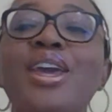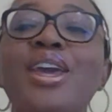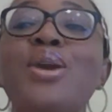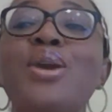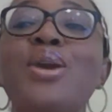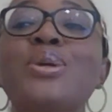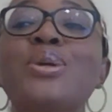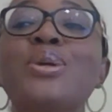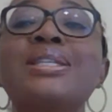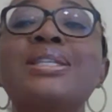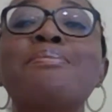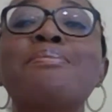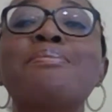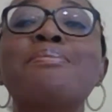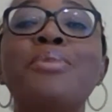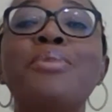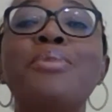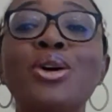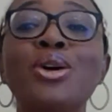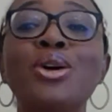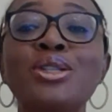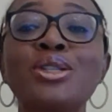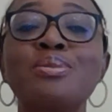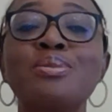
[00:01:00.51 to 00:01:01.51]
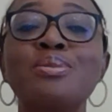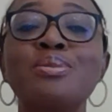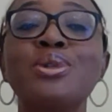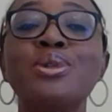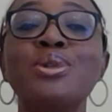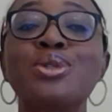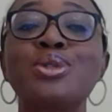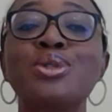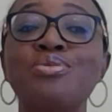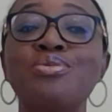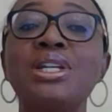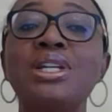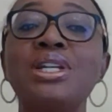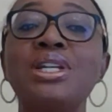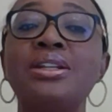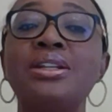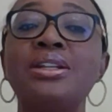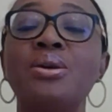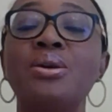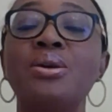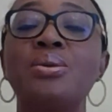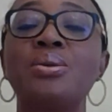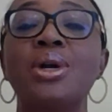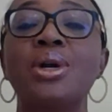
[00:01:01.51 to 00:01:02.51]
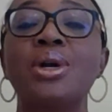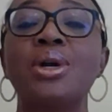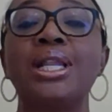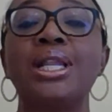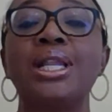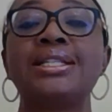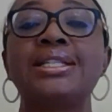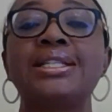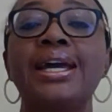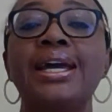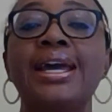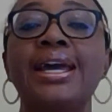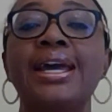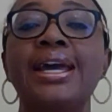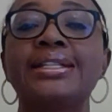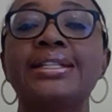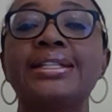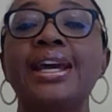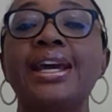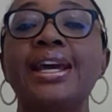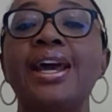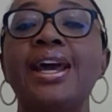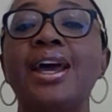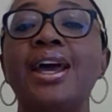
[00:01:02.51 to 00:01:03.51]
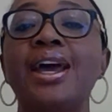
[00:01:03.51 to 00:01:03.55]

it was impossible to really know what lay ahead.